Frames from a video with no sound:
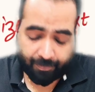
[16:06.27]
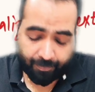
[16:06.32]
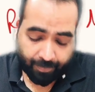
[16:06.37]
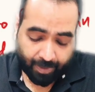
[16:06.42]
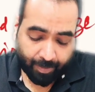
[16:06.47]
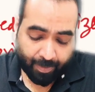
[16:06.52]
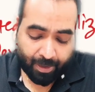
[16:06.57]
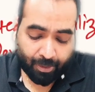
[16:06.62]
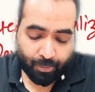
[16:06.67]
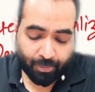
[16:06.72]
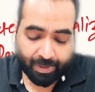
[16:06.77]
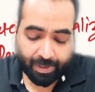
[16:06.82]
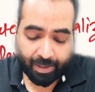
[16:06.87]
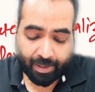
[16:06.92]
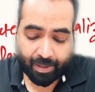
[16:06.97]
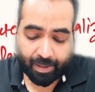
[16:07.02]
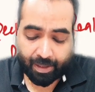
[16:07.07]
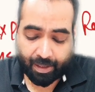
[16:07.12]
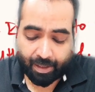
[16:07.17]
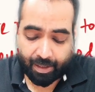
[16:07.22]
We mean to
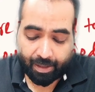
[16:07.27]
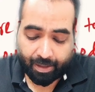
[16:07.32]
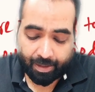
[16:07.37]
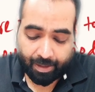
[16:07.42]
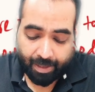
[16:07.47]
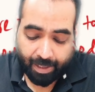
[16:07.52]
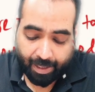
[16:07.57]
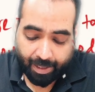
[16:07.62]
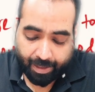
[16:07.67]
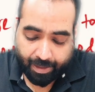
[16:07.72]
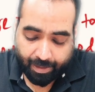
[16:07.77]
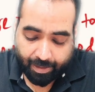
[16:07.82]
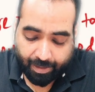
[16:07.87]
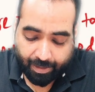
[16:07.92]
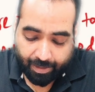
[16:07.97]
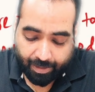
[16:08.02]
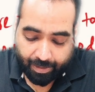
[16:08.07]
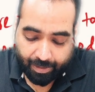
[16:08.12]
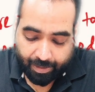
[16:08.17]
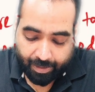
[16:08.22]
say that
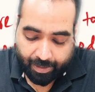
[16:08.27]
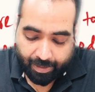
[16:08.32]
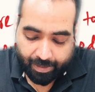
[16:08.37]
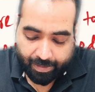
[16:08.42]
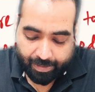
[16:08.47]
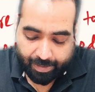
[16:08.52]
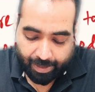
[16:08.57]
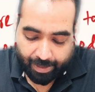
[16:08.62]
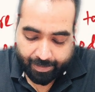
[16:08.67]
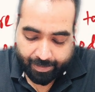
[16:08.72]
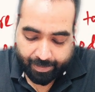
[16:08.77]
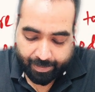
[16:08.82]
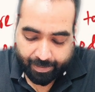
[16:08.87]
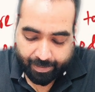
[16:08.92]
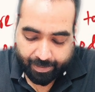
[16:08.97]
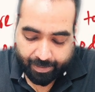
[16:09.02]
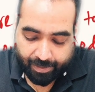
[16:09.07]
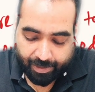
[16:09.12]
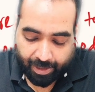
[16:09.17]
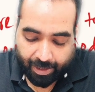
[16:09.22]
these
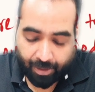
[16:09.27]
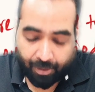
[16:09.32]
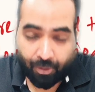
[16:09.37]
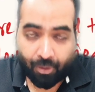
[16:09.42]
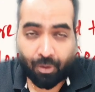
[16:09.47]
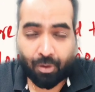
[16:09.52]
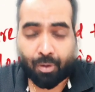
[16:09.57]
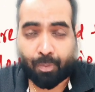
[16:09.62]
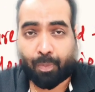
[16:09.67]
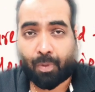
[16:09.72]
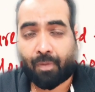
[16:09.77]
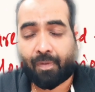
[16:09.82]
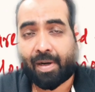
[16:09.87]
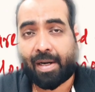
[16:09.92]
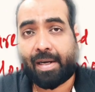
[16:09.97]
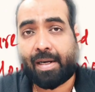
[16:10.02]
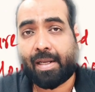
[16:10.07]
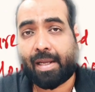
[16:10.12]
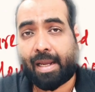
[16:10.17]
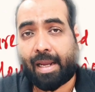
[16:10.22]
assets shall not
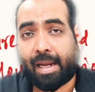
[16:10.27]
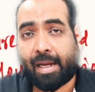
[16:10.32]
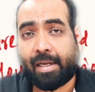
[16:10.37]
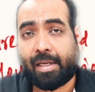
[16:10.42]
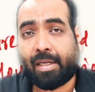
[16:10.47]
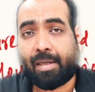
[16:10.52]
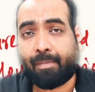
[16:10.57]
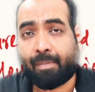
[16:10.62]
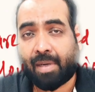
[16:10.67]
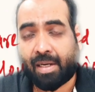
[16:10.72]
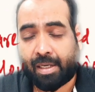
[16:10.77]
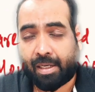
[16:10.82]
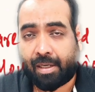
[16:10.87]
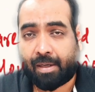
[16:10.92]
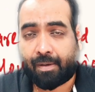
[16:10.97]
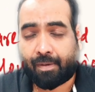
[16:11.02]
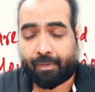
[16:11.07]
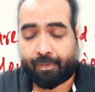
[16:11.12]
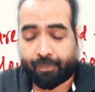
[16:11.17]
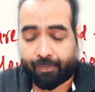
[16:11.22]
provide any
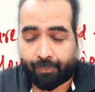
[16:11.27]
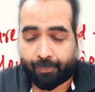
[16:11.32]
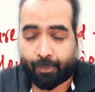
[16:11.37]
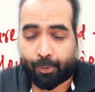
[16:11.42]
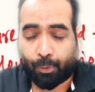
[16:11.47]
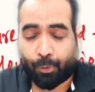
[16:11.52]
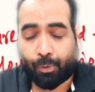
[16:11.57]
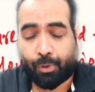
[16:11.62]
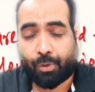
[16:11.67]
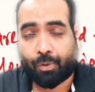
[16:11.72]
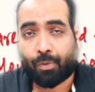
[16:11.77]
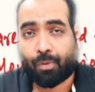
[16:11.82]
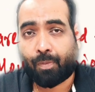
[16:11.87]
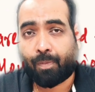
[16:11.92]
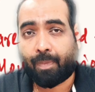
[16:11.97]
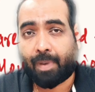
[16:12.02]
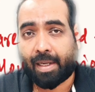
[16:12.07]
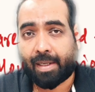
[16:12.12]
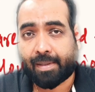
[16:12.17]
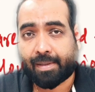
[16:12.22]
money to you
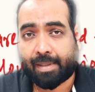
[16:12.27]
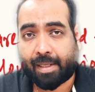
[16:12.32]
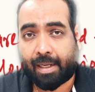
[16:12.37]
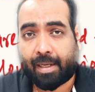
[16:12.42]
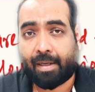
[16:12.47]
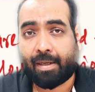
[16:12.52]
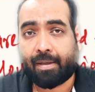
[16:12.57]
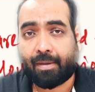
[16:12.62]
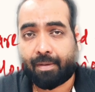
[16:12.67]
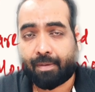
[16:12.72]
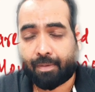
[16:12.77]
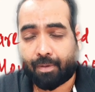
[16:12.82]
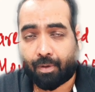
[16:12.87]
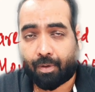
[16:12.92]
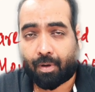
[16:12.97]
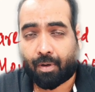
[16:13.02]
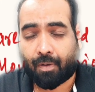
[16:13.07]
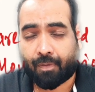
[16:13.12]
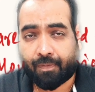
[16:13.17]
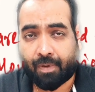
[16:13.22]
by selling
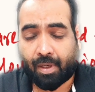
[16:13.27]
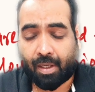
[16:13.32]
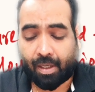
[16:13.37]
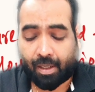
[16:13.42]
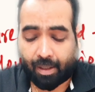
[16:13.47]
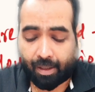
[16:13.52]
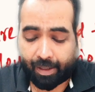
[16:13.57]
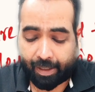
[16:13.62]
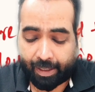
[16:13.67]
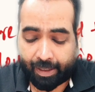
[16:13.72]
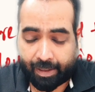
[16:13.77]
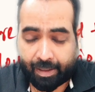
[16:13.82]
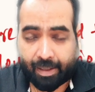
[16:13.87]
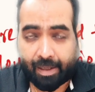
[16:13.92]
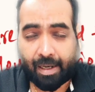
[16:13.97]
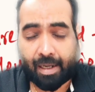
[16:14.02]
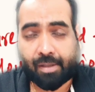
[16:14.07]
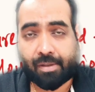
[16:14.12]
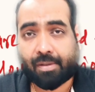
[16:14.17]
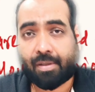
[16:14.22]
off
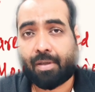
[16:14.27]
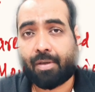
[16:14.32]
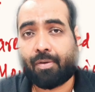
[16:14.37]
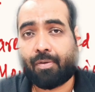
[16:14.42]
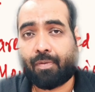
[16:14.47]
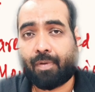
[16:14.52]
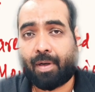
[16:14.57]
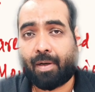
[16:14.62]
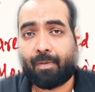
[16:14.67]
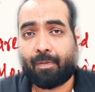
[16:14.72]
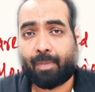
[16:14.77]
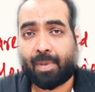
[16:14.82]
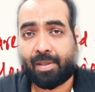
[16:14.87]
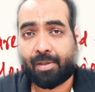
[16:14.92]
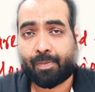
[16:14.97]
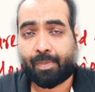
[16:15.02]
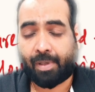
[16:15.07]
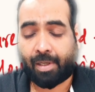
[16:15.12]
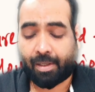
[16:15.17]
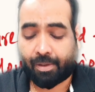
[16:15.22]
in next 12
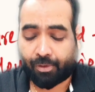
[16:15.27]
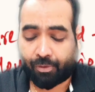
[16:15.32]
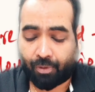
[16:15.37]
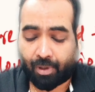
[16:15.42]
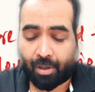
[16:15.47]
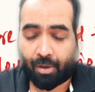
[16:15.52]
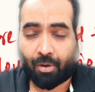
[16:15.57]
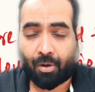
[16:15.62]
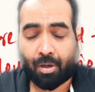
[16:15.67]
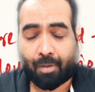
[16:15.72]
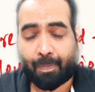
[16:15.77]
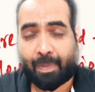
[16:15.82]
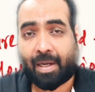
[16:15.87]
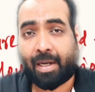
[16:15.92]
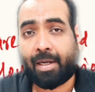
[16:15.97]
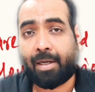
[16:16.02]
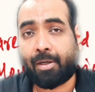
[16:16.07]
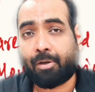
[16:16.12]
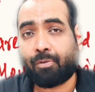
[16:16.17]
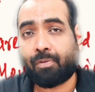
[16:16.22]
months period. You are not
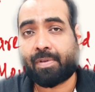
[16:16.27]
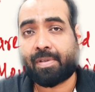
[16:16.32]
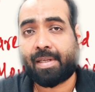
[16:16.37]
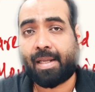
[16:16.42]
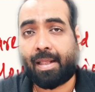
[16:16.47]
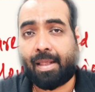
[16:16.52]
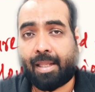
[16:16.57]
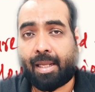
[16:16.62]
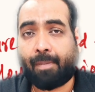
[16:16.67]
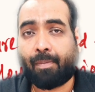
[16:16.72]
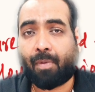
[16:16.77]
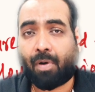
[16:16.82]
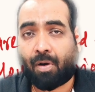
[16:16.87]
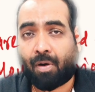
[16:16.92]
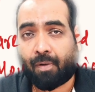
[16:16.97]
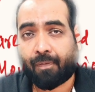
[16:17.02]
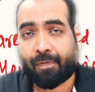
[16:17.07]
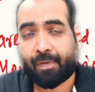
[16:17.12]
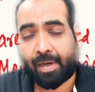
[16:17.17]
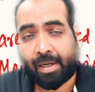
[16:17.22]
planning to sell them
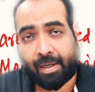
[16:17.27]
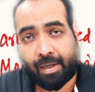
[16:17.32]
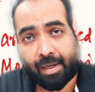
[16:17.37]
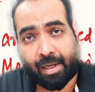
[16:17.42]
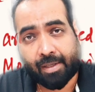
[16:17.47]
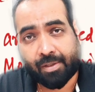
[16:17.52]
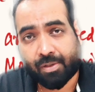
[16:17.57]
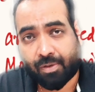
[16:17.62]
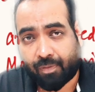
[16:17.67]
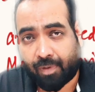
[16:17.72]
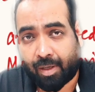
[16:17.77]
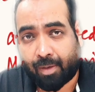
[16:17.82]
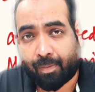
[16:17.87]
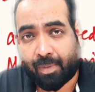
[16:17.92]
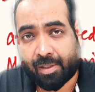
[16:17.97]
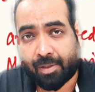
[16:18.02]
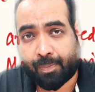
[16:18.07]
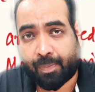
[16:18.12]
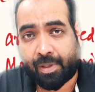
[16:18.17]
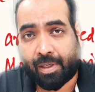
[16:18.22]
off in next 12
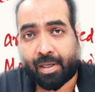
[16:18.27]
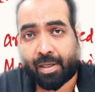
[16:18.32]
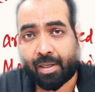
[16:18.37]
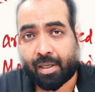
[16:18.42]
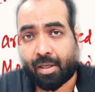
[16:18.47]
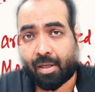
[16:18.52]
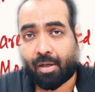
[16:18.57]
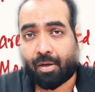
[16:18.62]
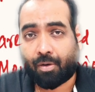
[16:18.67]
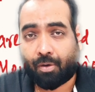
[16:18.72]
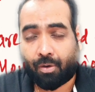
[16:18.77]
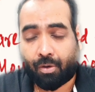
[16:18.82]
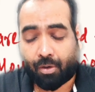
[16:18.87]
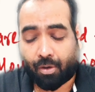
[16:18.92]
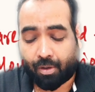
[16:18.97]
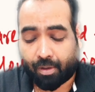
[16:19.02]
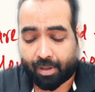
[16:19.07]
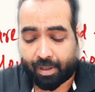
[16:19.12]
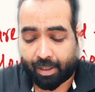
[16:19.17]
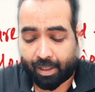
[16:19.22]
months period,
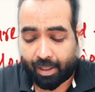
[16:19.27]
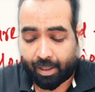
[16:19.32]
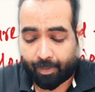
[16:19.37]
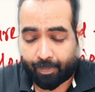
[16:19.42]
not